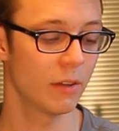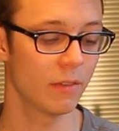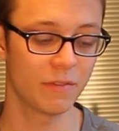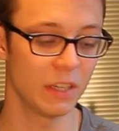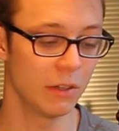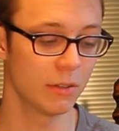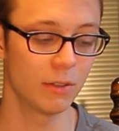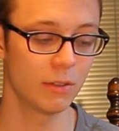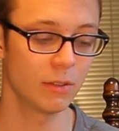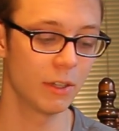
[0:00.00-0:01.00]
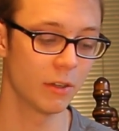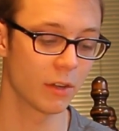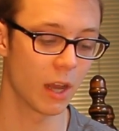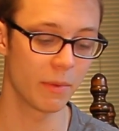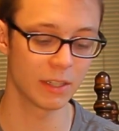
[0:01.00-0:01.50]
feel,
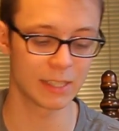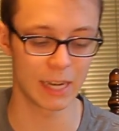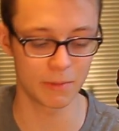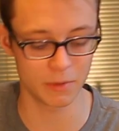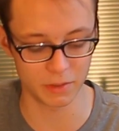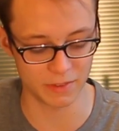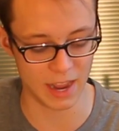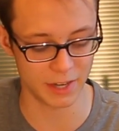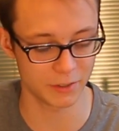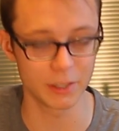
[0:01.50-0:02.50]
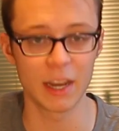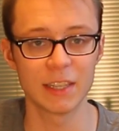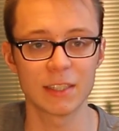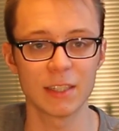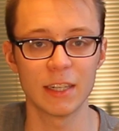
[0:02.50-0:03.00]
coming set up from the factory
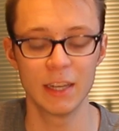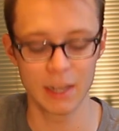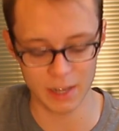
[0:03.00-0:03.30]
nicely.